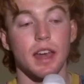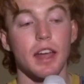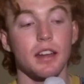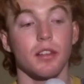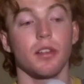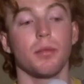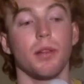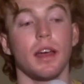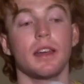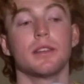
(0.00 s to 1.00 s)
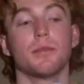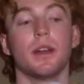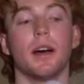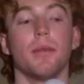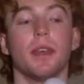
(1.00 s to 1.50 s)
gained a lot of players,
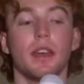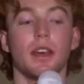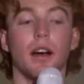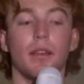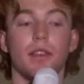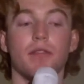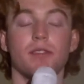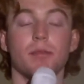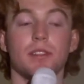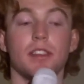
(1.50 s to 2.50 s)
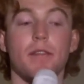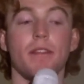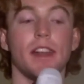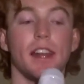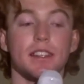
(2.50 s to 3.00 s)
but I've given them a
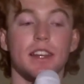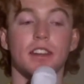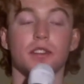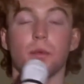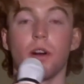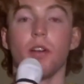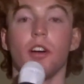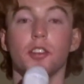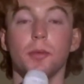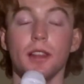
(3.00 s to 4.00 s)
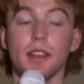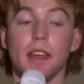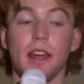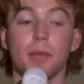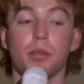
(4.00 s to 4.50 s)
7 out of 10 as well. Ultimately,
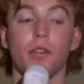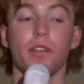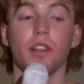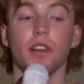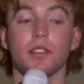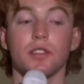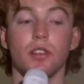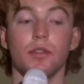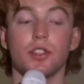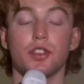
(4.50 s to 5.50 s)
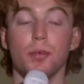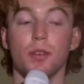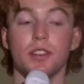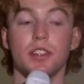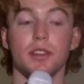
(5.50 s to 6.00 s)
they had a profit loss of
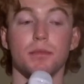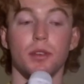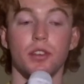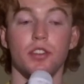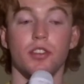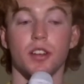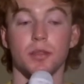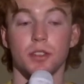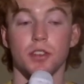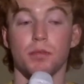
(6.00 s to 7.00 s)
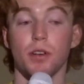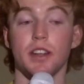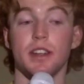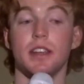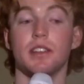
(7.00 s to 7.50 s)
2.6 million euros, which is
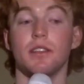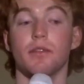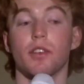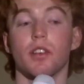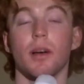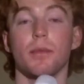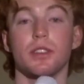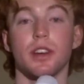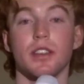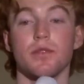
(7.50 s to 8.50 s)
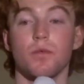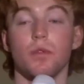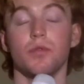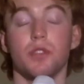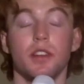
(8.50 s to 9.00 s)
pretty decent for a club the size of
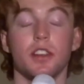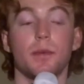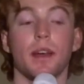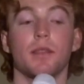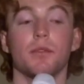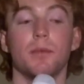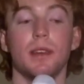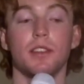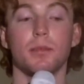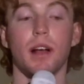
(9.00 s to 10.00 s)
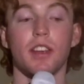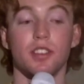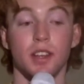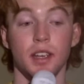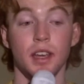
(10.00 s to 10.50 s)
Wolves. You'd expect them to be
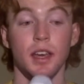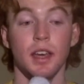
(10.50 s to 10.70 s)
splashing.